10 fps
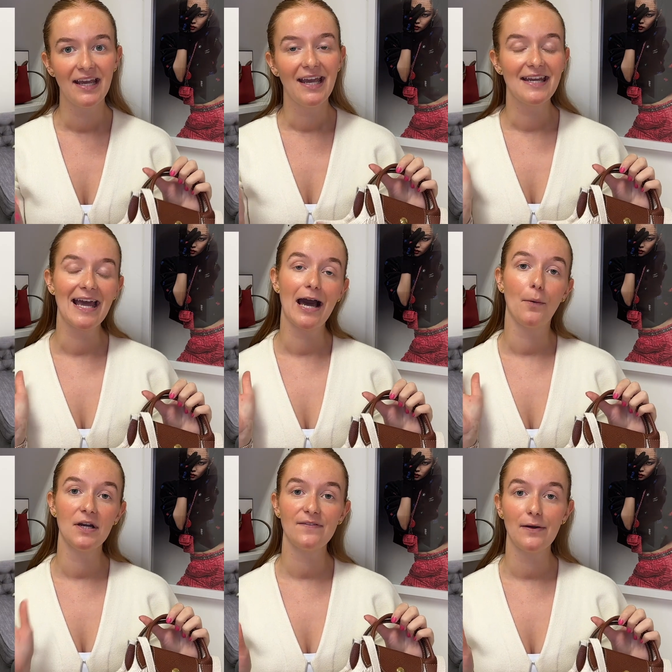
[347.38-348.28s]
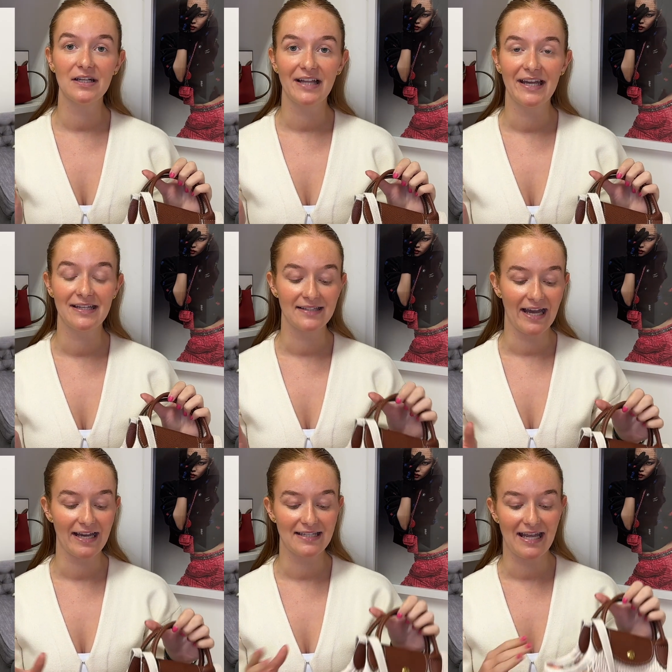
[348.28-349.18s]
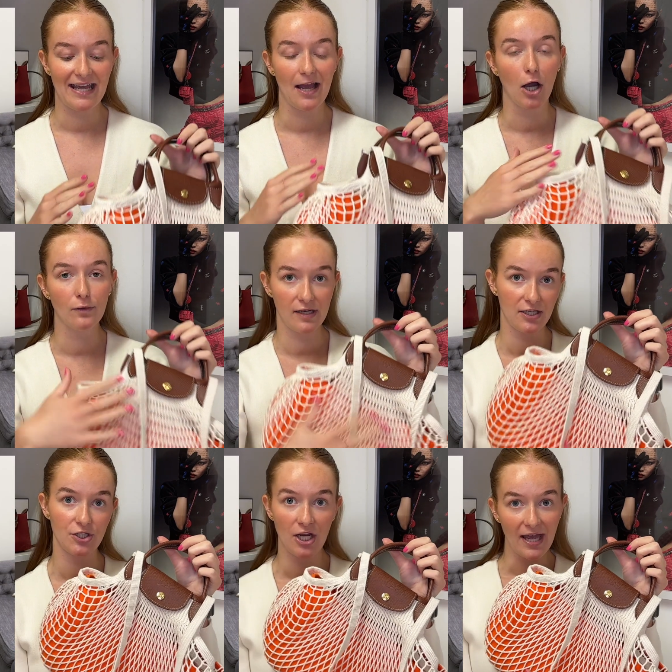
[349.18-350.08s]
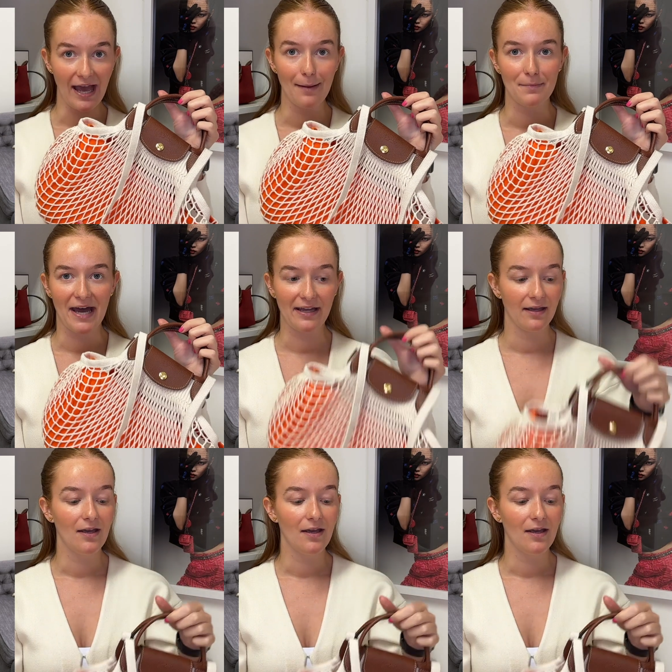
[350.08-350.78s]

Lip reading: Now, one of our clients had a orange handbag